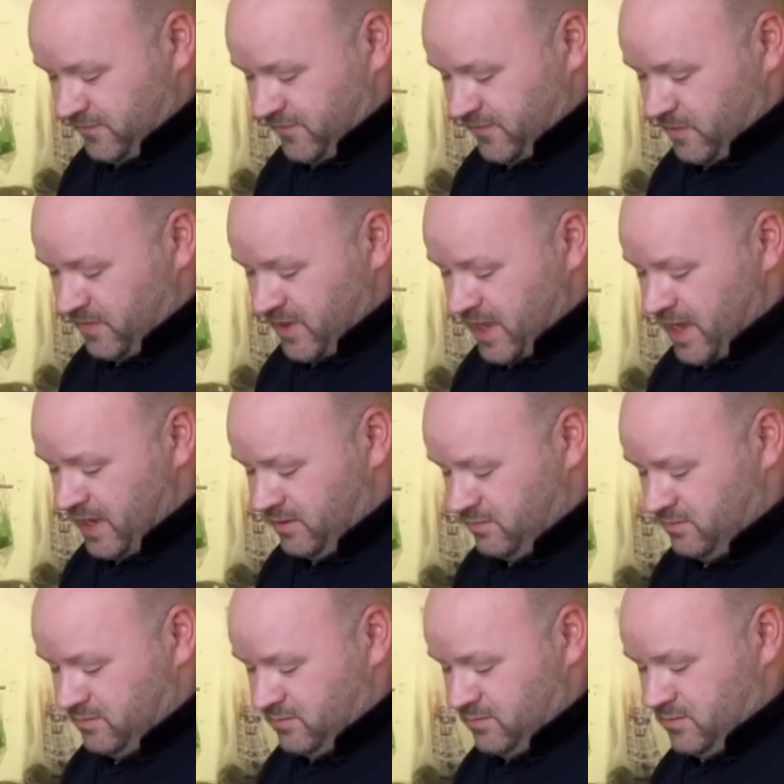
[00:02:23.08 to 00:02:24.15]
From there,
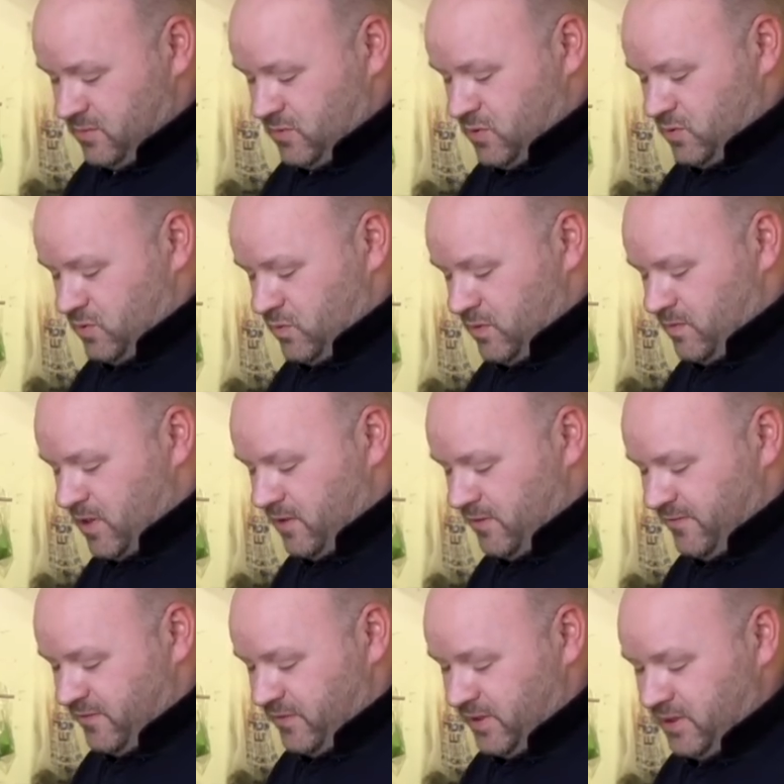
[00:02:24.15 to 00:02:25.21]
we mark
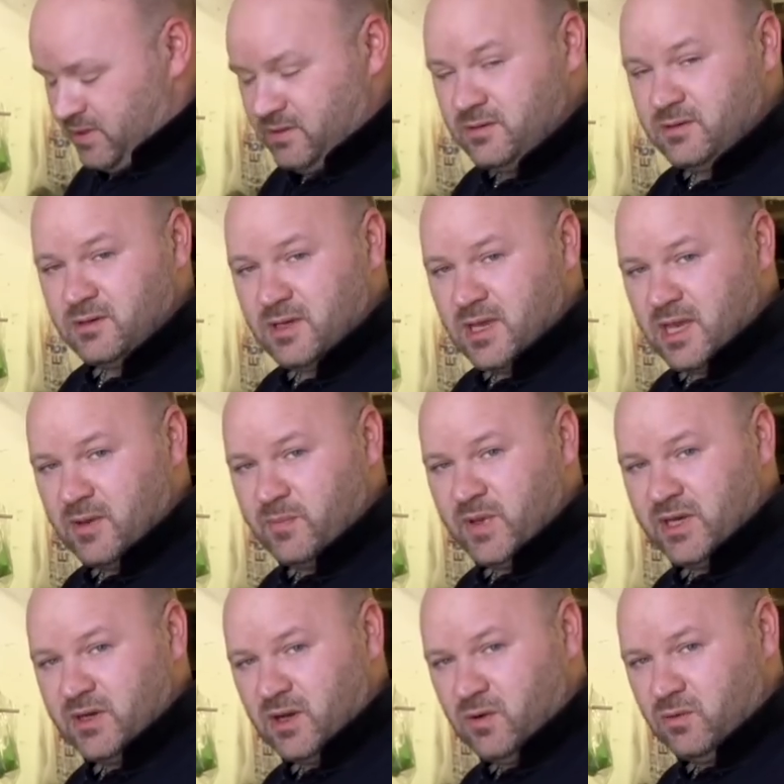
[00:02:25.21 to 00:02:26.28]
the 3
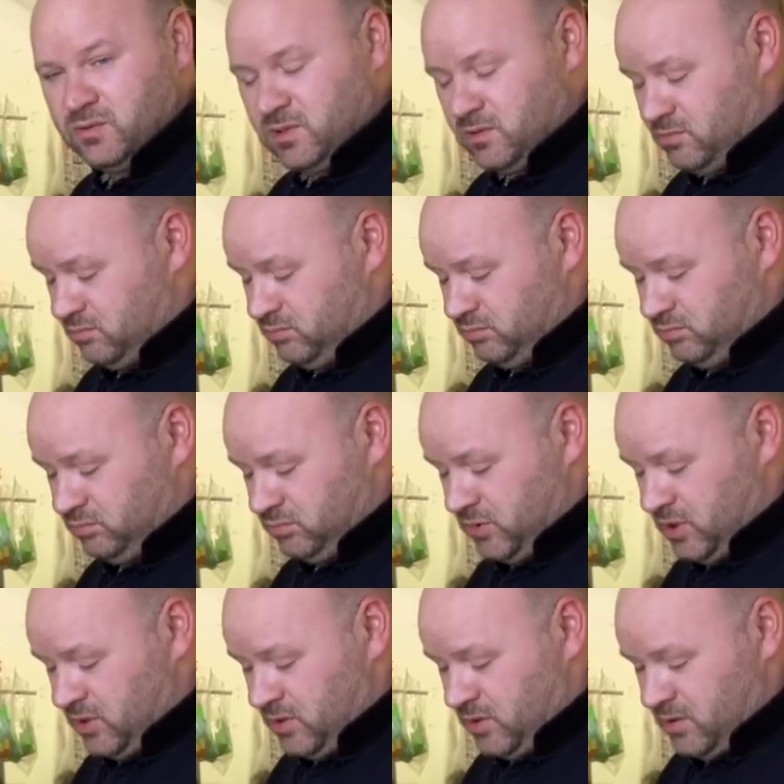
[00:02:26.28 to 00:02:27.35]
pinholes,
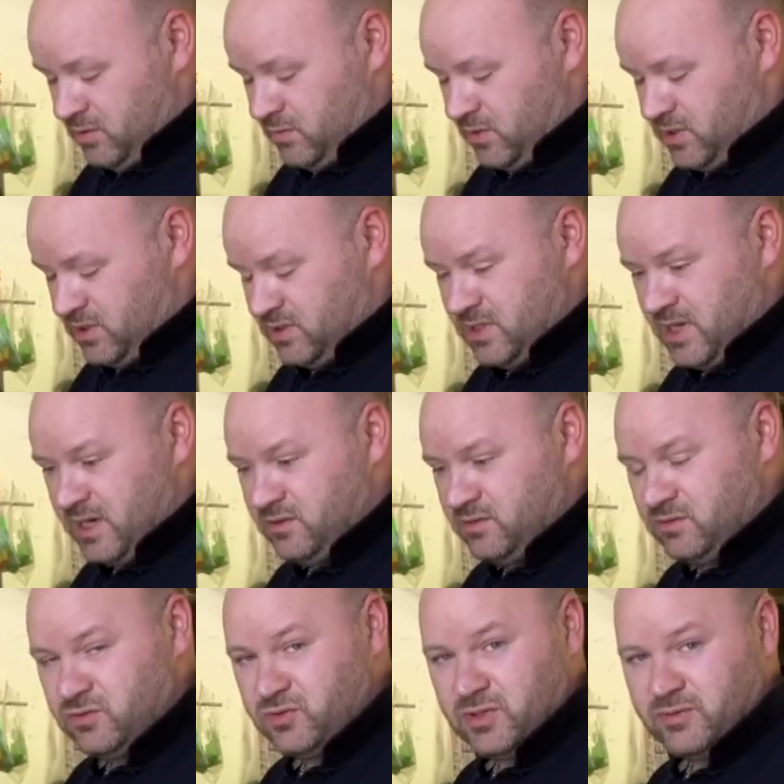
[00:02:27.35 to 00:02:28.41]
which is then
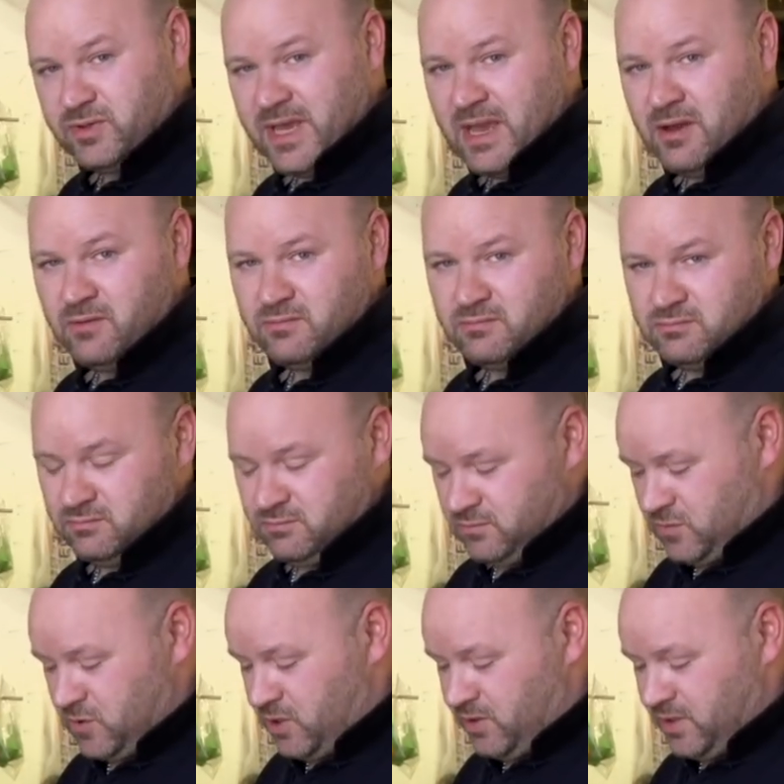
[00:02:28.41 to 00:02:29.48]
drilled out
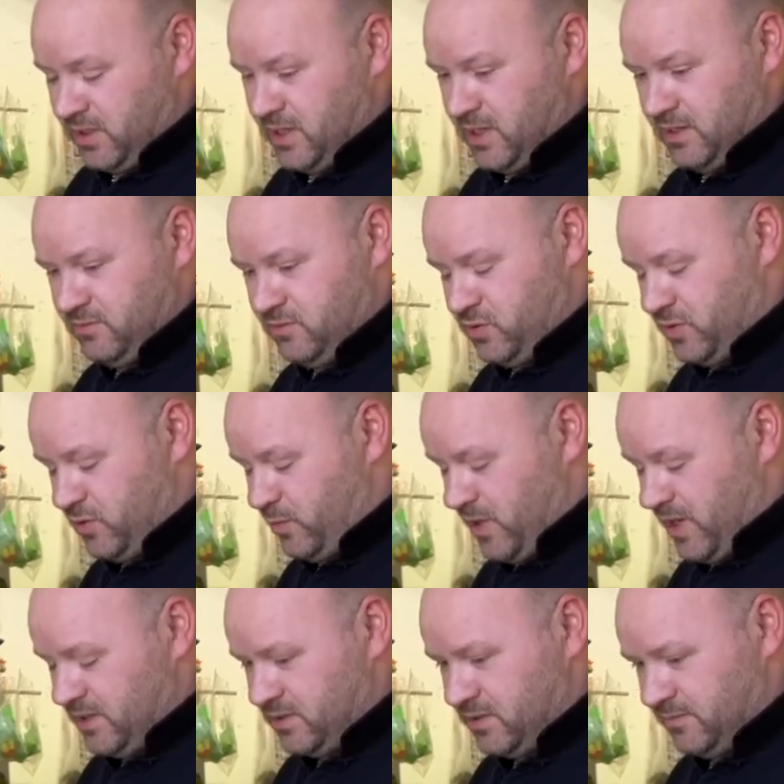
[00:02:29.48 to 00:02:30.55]
on the drill
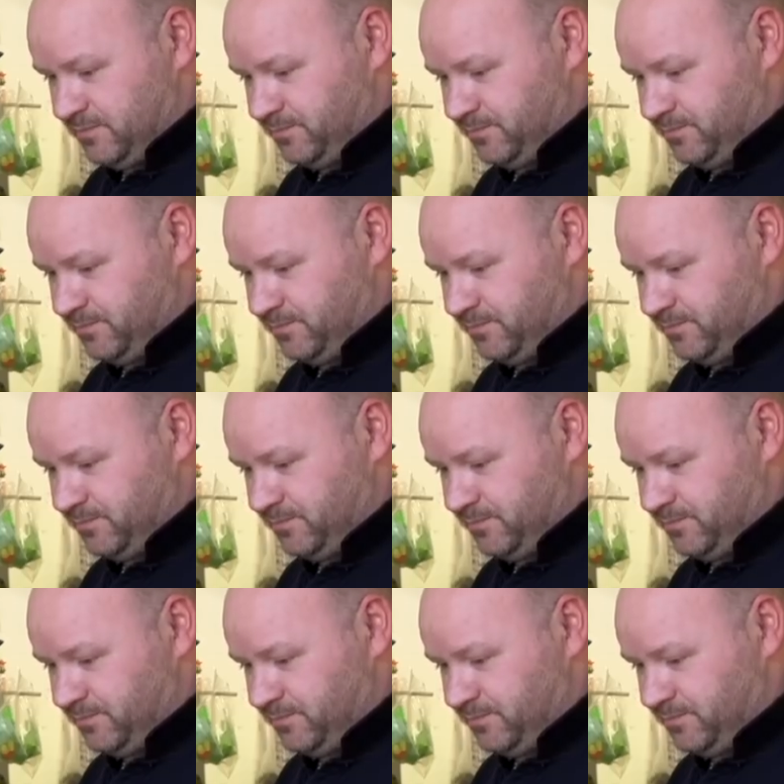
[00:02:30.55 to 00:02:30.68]
press.